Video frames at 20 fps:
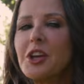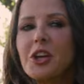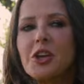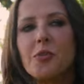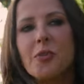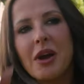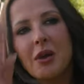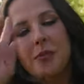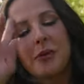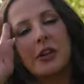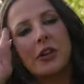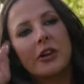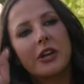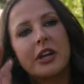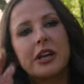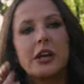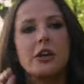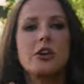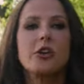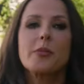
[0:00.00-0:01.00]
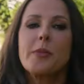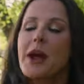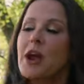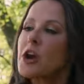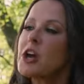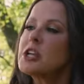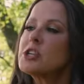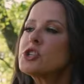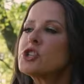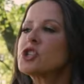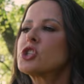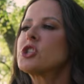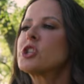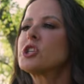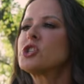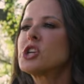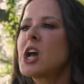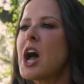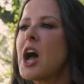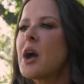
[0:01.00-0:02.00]
You might be looking at your marriage, the
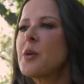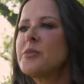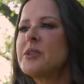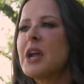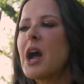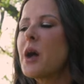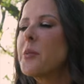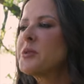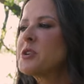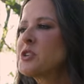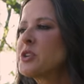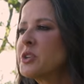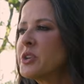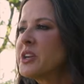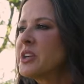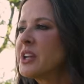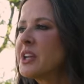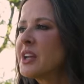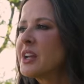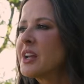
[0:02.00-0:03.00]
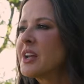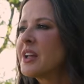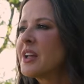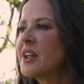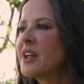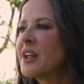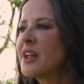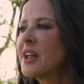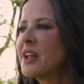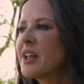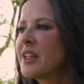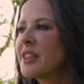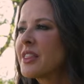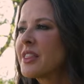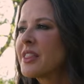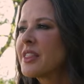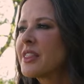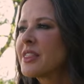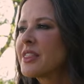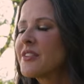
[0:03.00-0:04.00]
job, the opportunity,
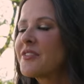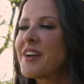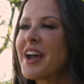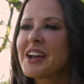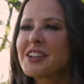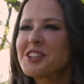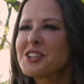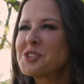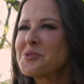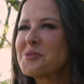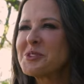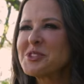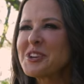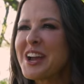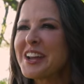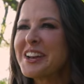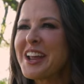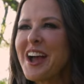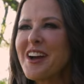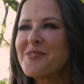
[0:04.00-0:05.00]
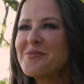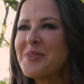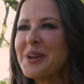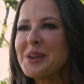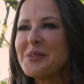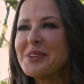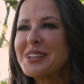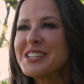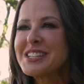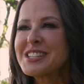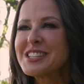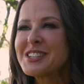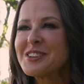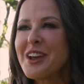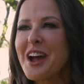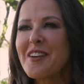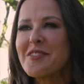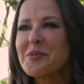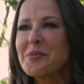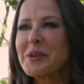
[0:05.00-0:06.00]
the fact that you've been trying to have babies and you
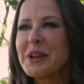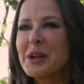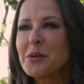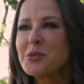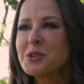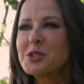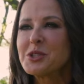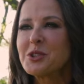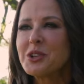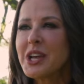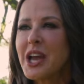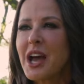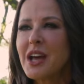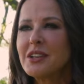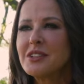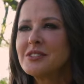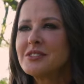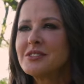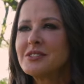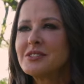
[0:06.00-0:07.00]
haven't been able to yet,